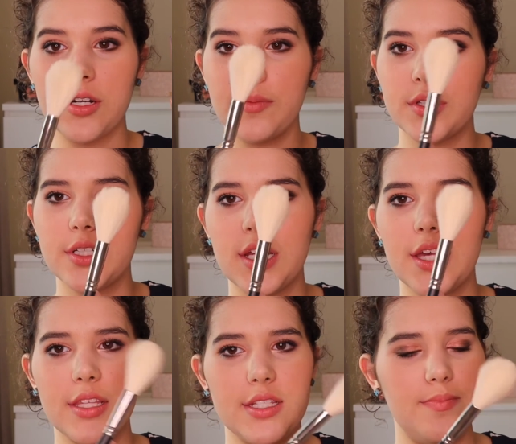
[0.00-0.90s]
I'm going to
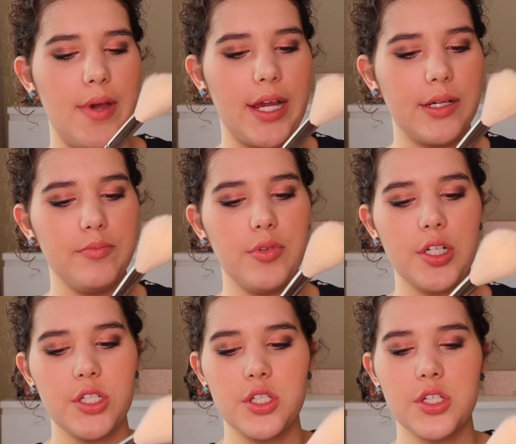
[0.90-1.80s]
take this MAC
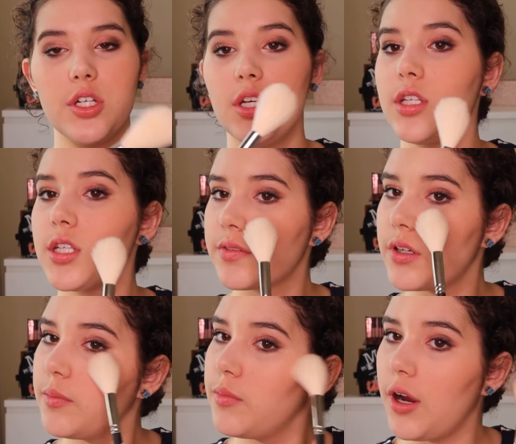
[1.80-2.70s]
brush just
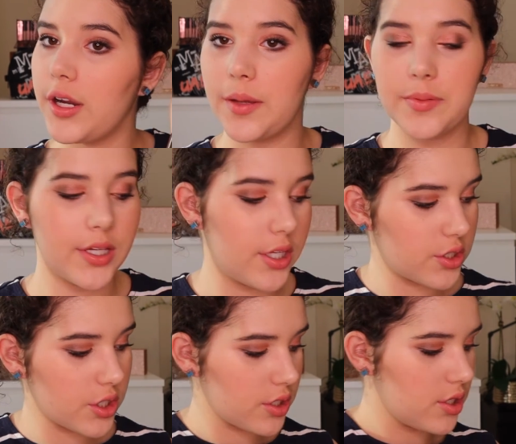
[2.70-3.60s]
for a broad
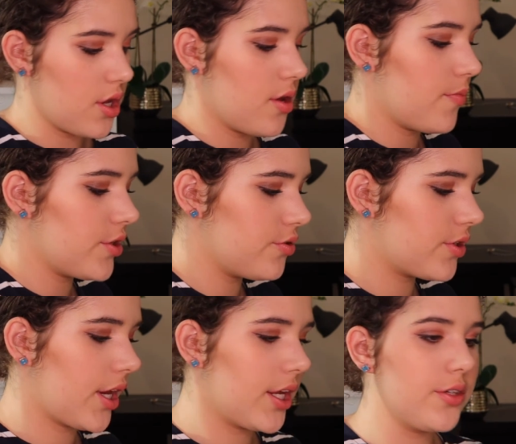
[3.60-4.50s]
application, but you
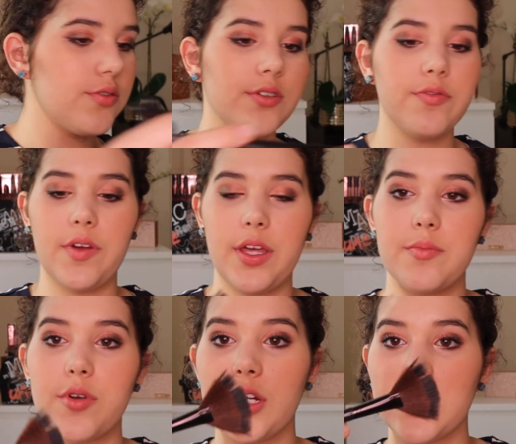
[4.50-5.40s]
can use a
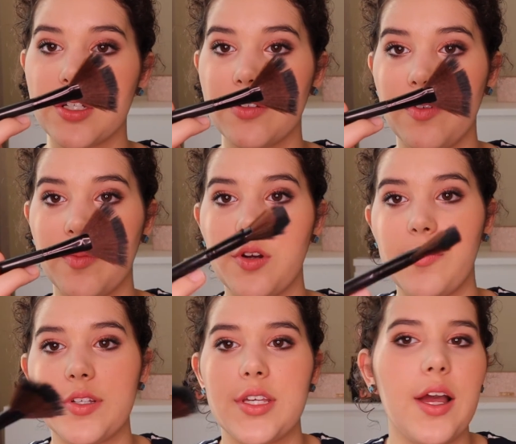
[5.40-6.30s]
fan brush from
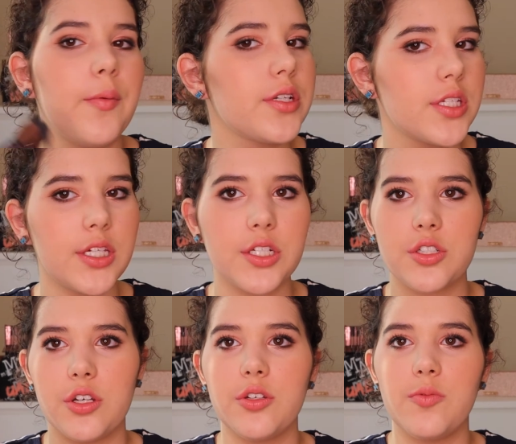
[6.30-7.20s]
Mercier. I'm actually going to
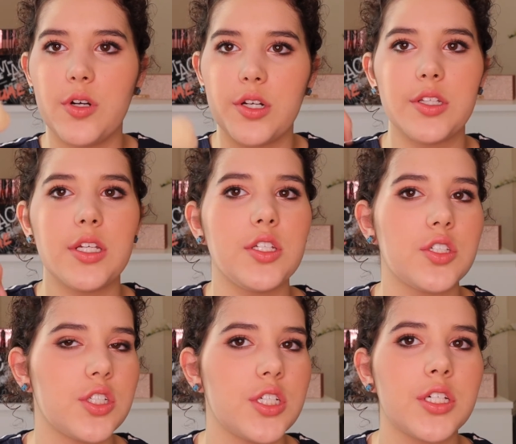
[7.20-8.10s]
show you one on
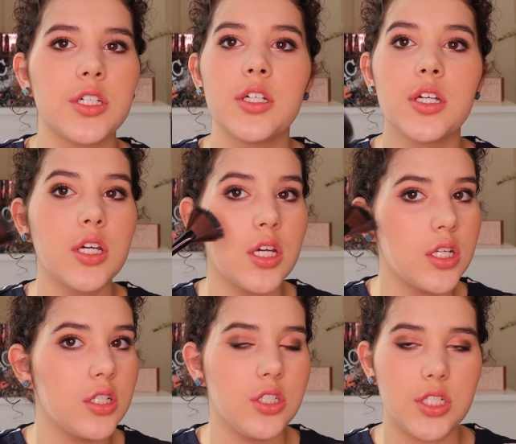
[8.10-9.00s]
each cheek
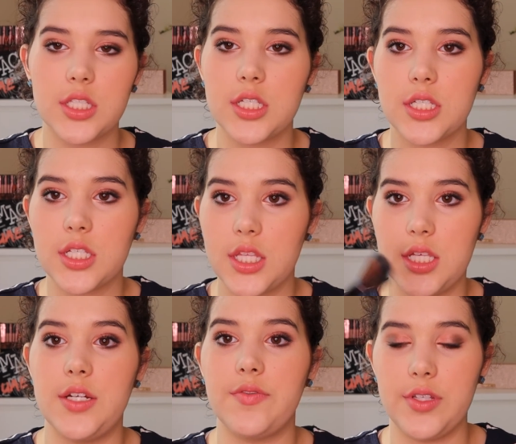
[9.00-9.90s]
just to see
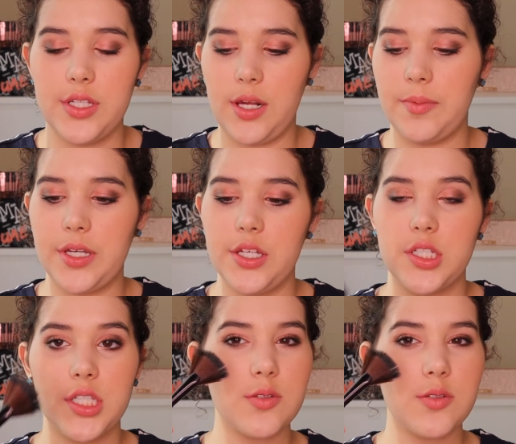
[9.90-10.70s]
the difference in application.